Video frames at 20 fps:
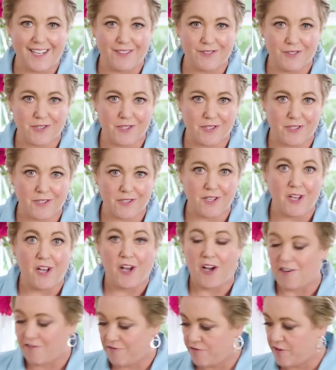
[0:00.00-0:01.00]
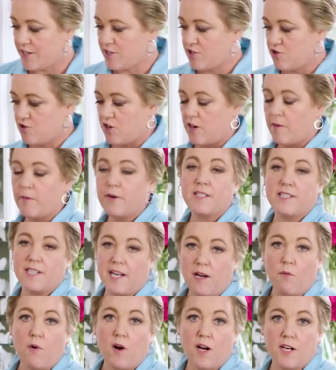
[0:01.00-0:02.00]
ounces of fresh strawberries and
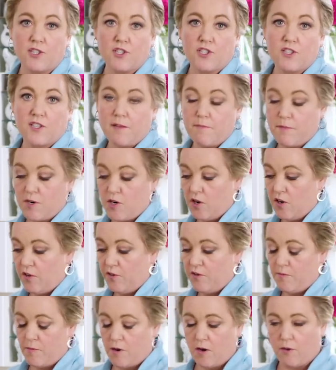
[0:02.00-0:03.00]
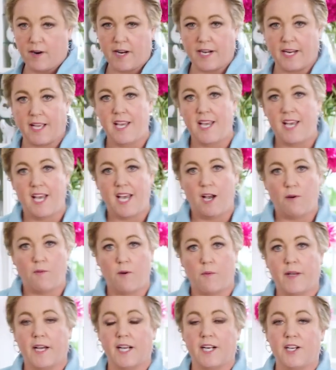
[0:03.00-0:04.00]
I washed them and hulled them already. And
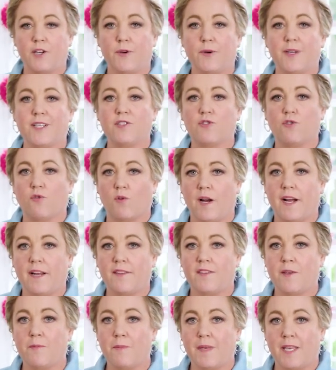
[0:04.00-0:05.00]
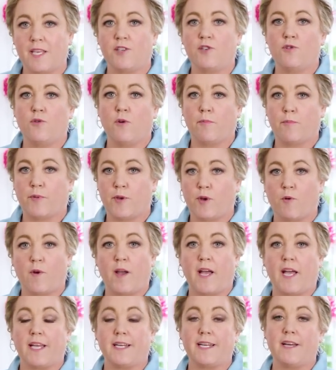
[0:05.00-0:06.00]
what we gotta do is grind them into a
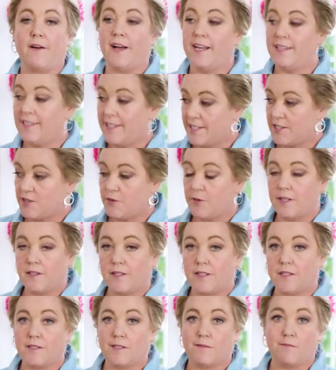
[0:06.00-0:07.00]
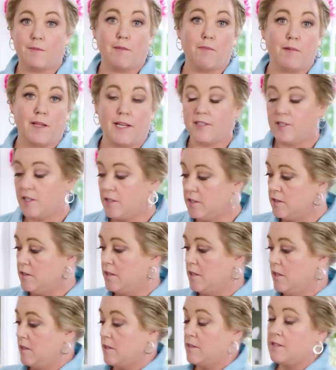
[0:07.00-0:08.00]
puree. Now I like doing this in my blender
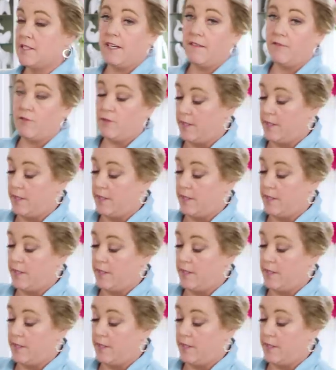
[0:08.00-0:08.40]
because I have a